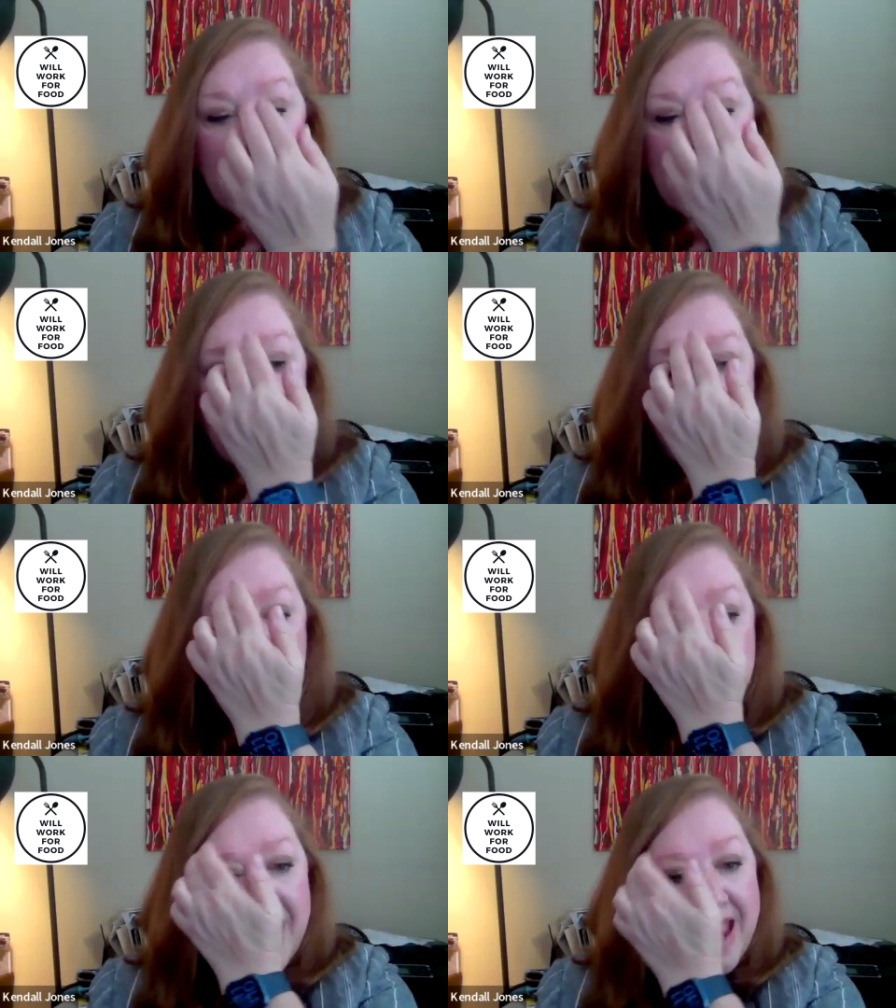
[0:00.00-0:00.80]

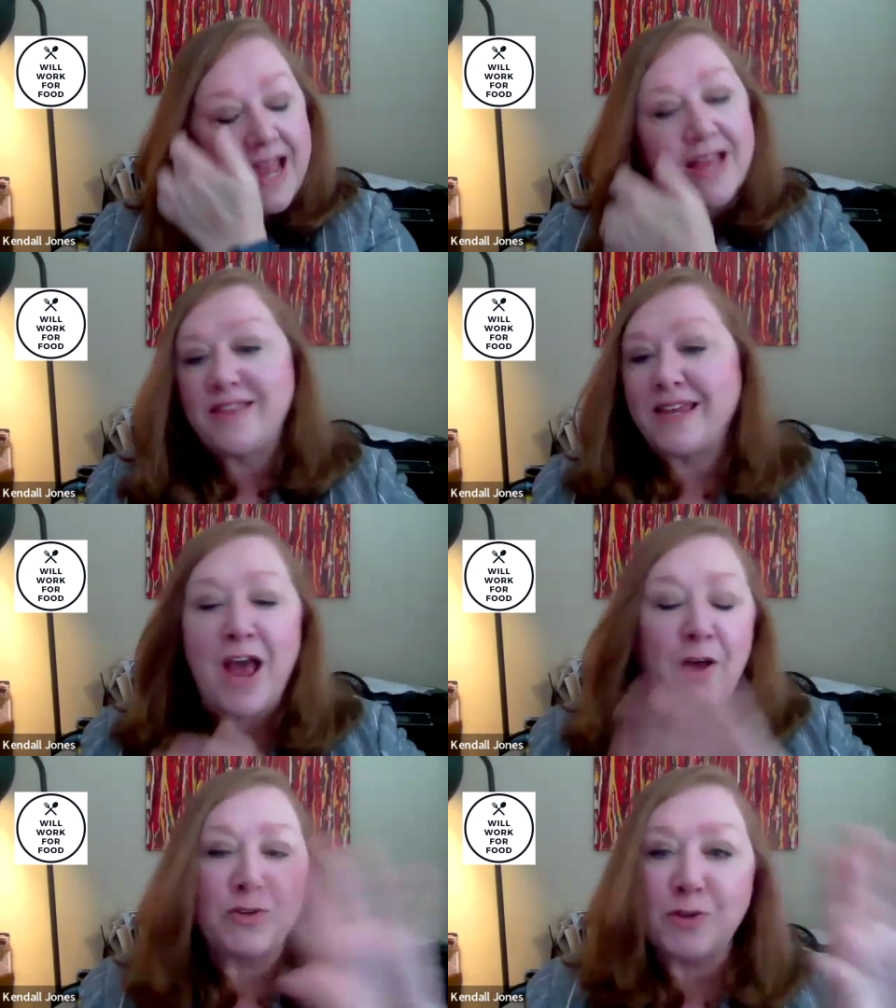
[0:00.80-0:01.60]
The
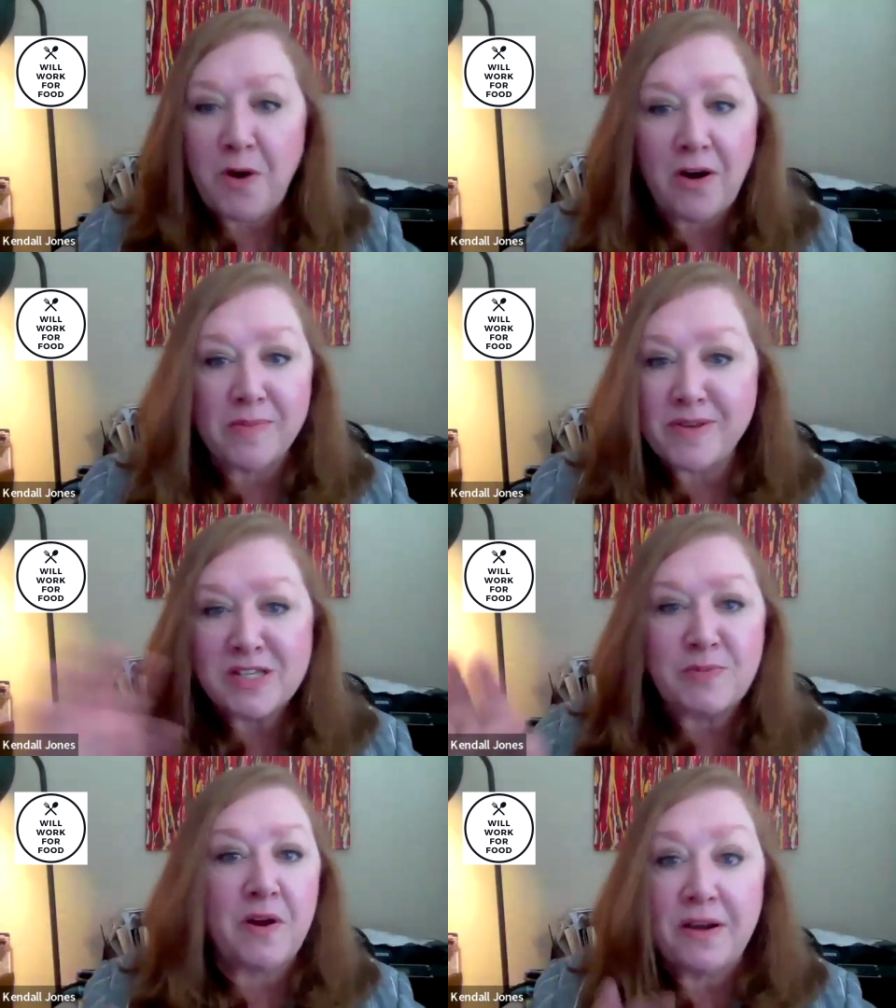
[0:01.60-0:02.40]
counselor part, the
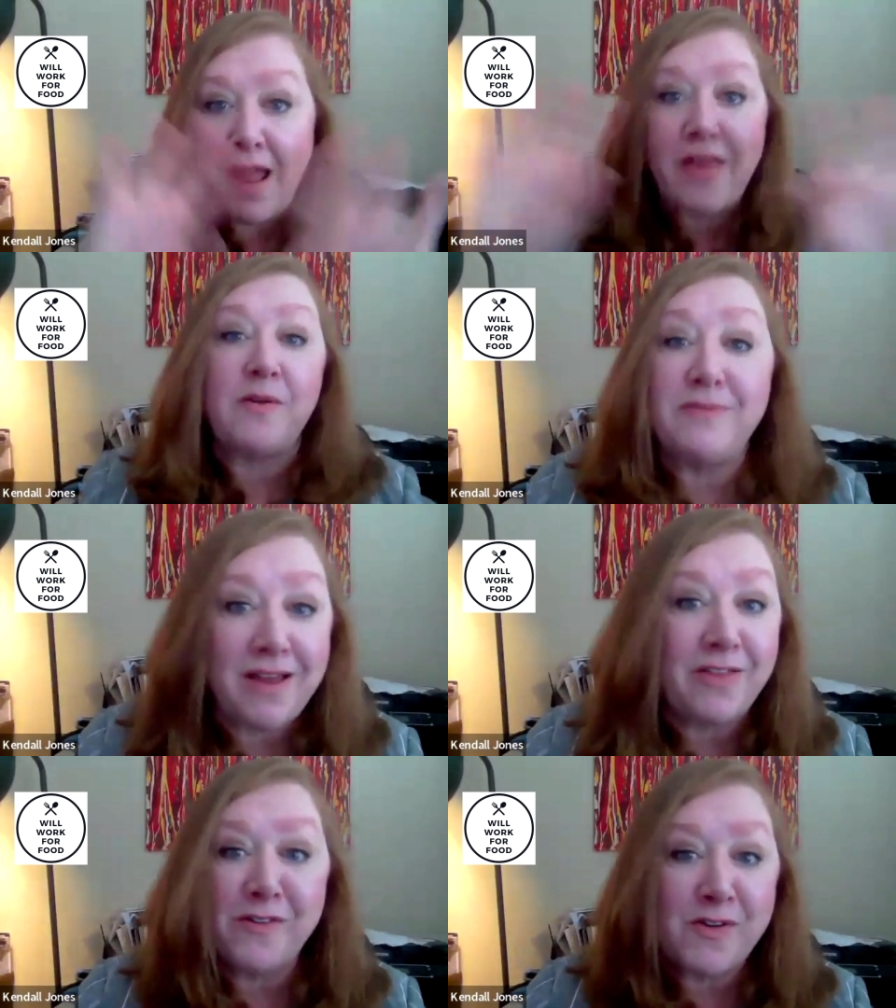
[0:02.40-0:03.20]
business part,
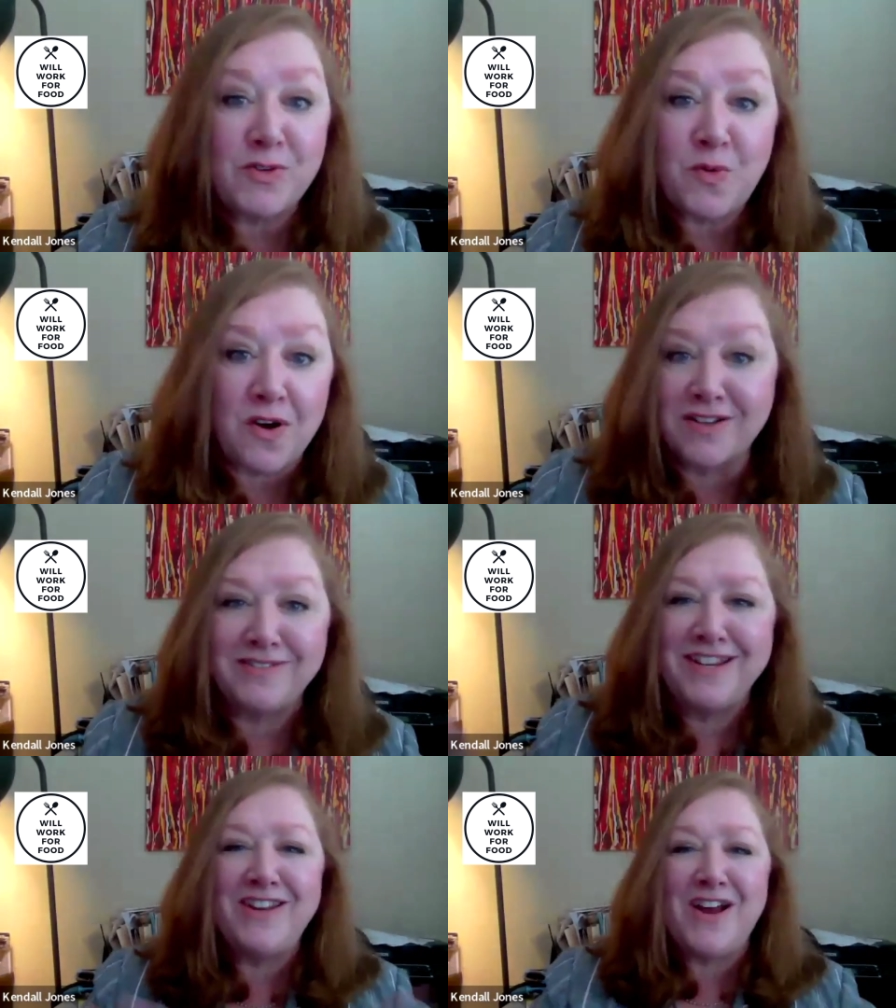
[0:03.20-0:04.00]
neither of those worked,
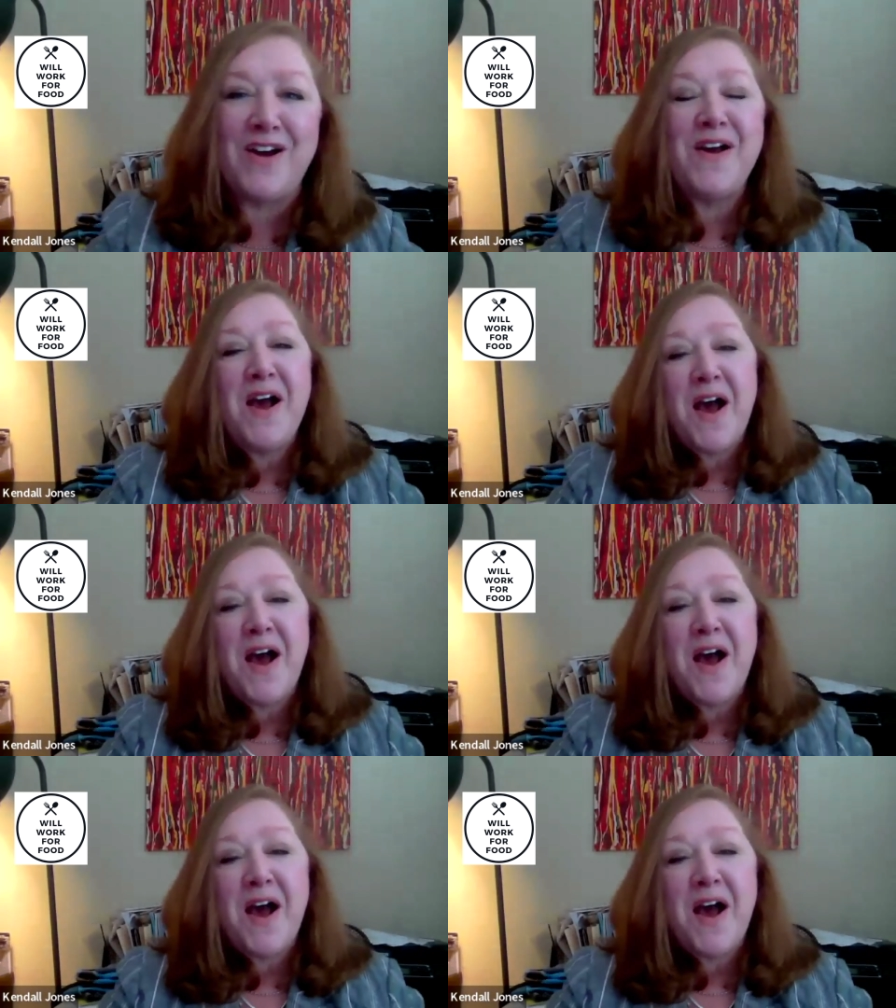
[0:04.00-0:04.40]
you know.